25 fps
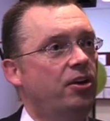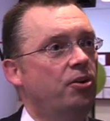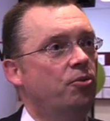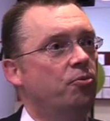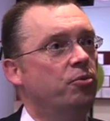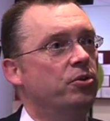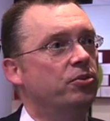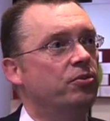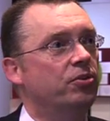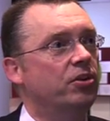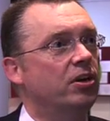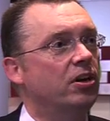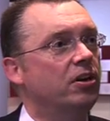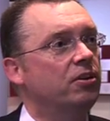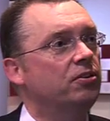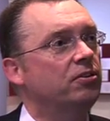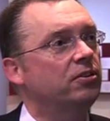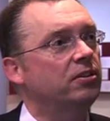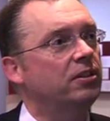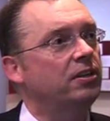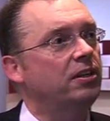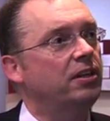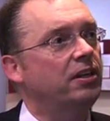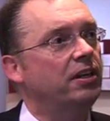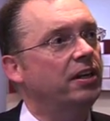With regard to
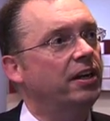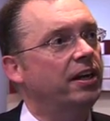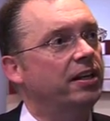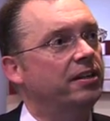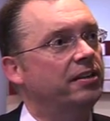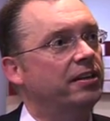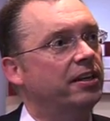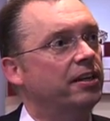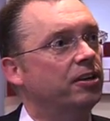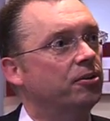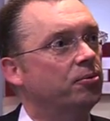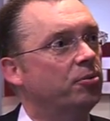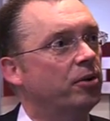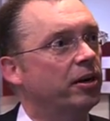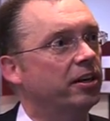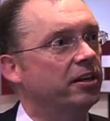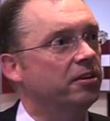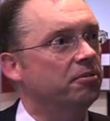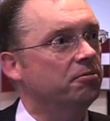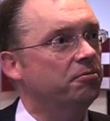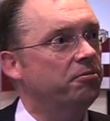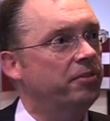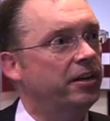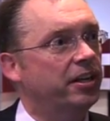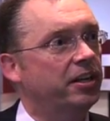the healthcare-acquired
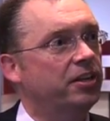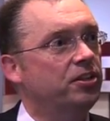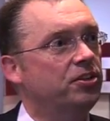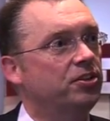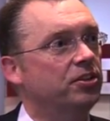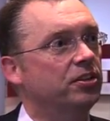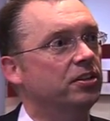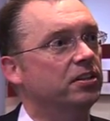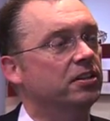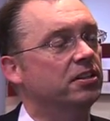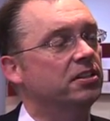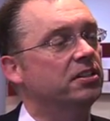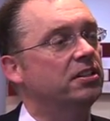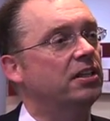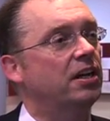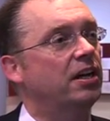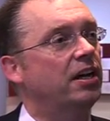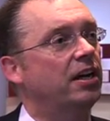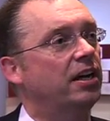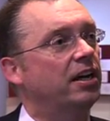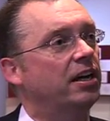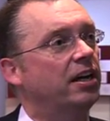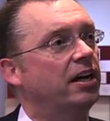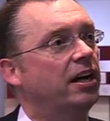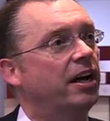infections,
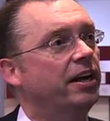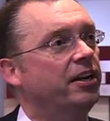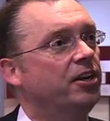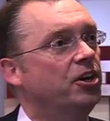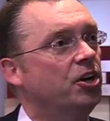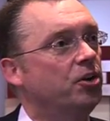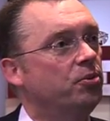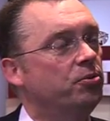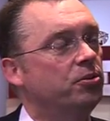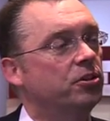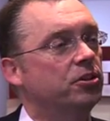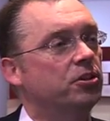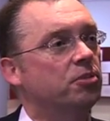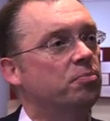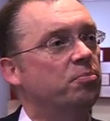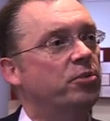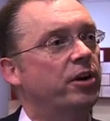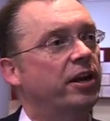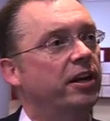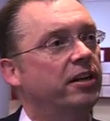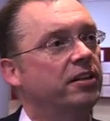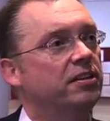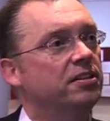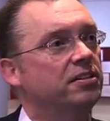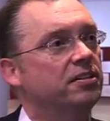I know that the
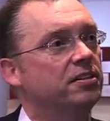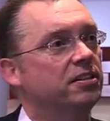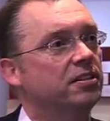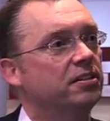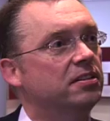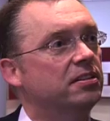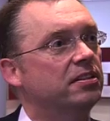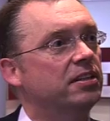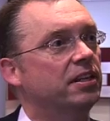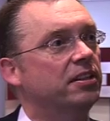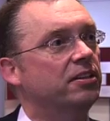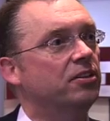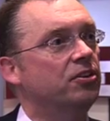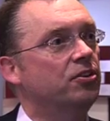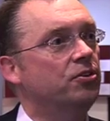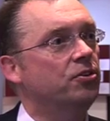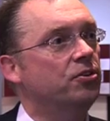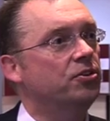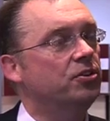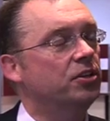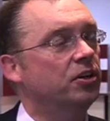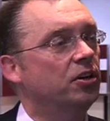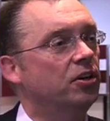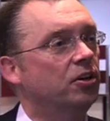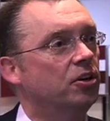practices and the
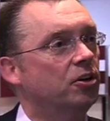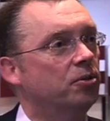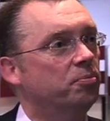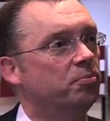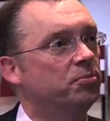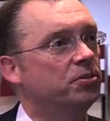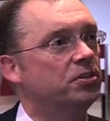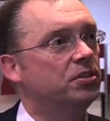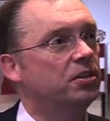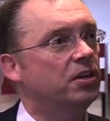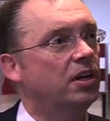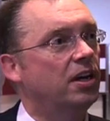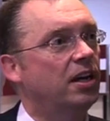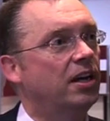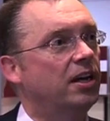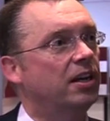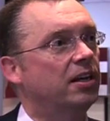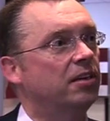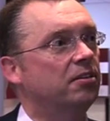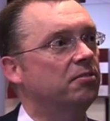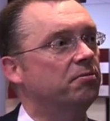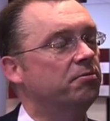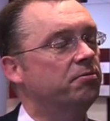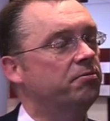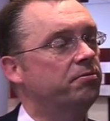nursing homes
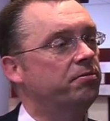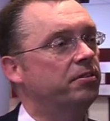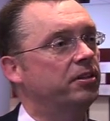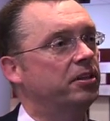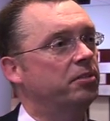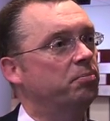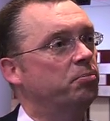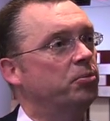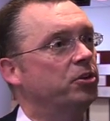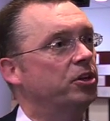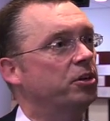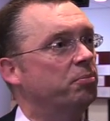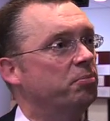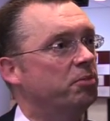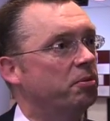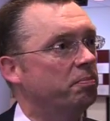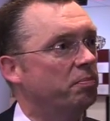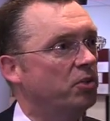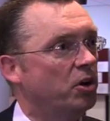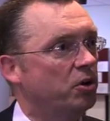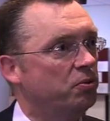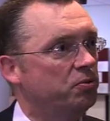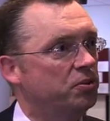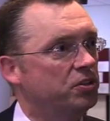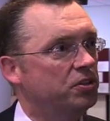have put up the
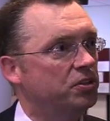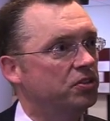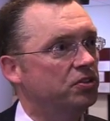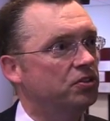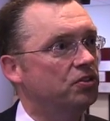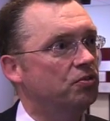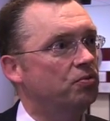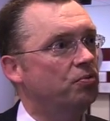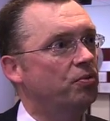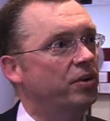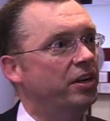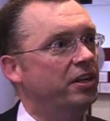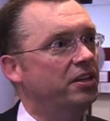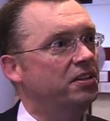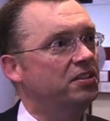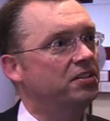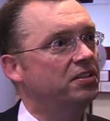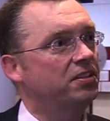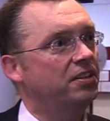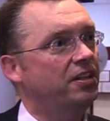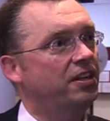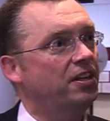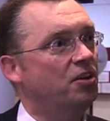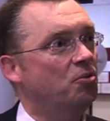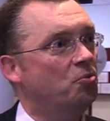posters to raise
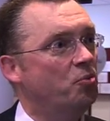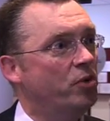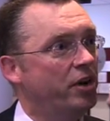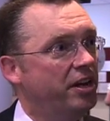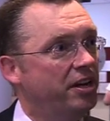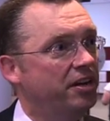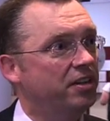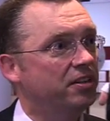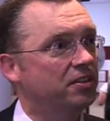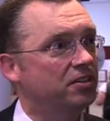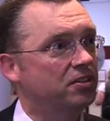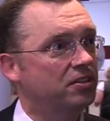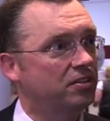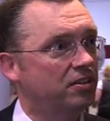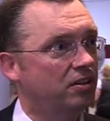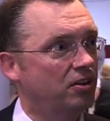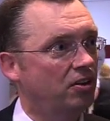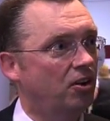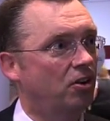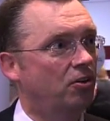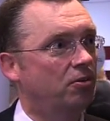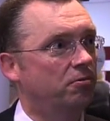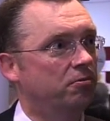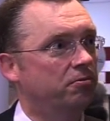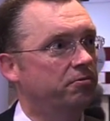the awareness
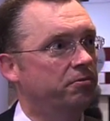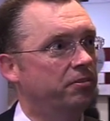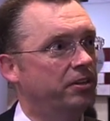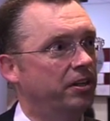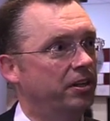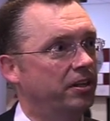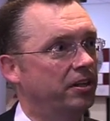of